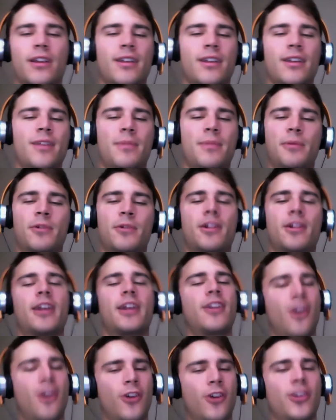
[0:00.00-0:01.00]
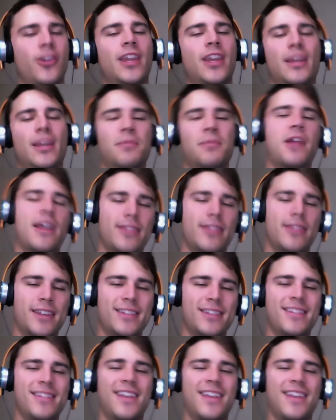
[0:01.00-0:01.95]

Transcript: People were like, no, you need to brand this.